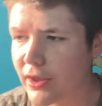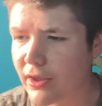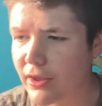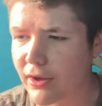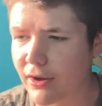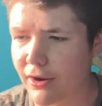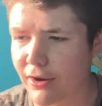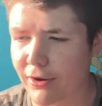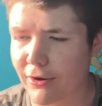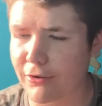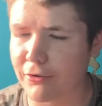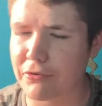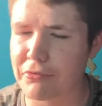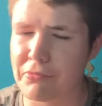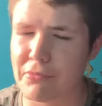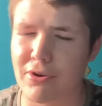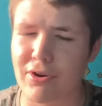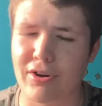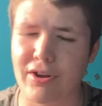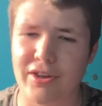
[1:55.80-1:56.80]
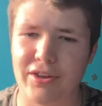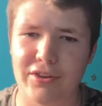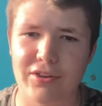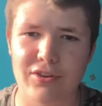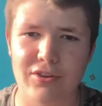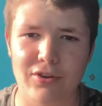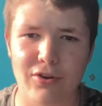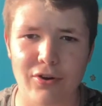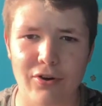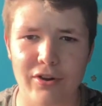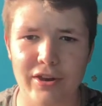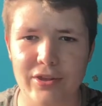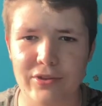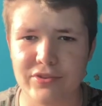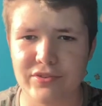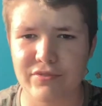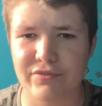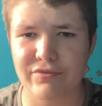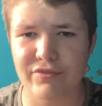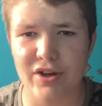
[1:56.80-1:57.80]
oh my god, it
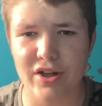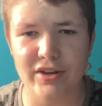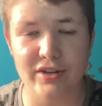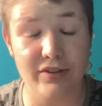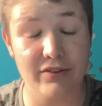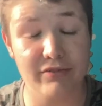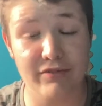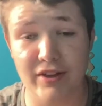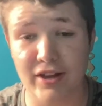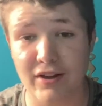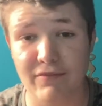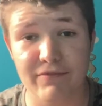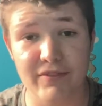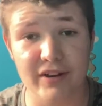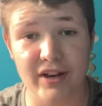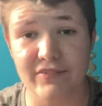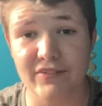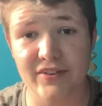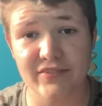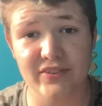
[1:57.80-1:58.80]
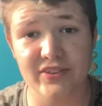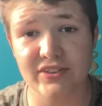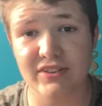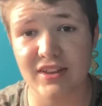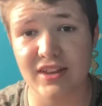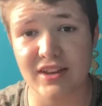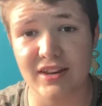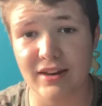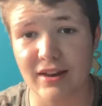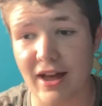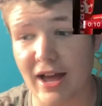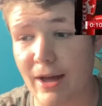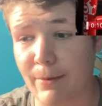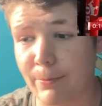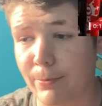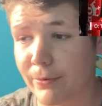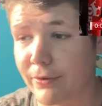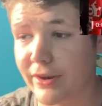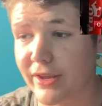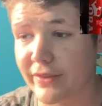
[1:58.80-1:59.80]
was the funniest thing I think I've ever seen
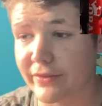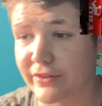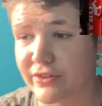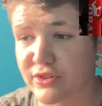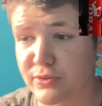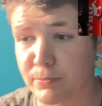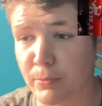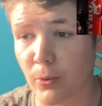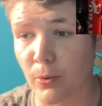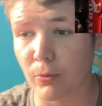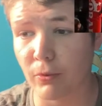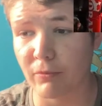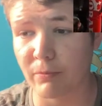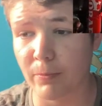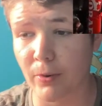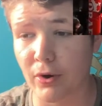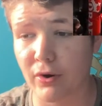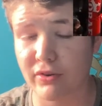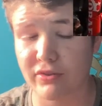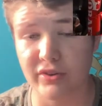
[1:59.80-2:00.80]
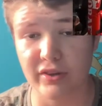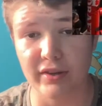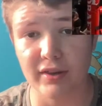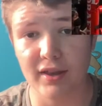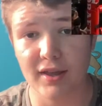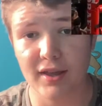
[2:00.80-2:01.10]
happen in the sport of boxing.